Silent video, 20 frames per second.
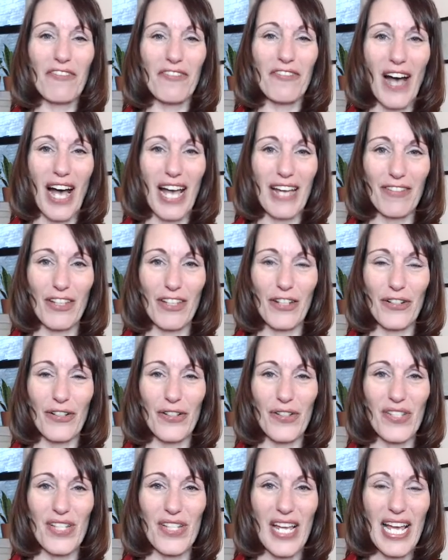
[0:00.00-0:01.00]
5
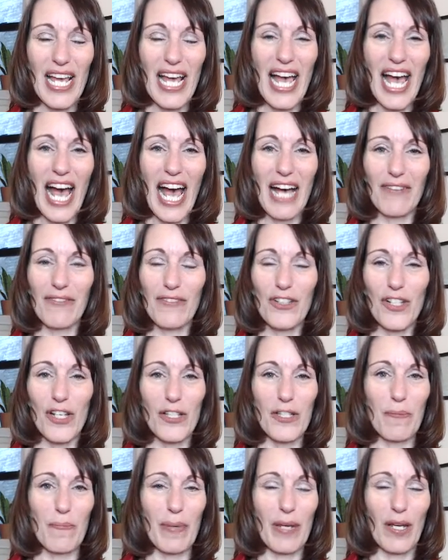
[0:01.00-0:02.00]
years have
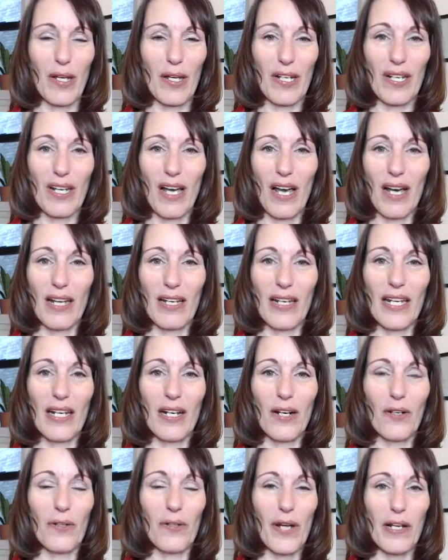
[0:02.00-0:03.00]
just been an
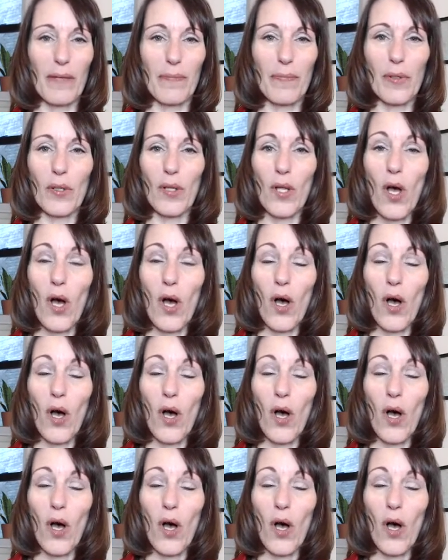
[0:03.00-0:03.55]
incredible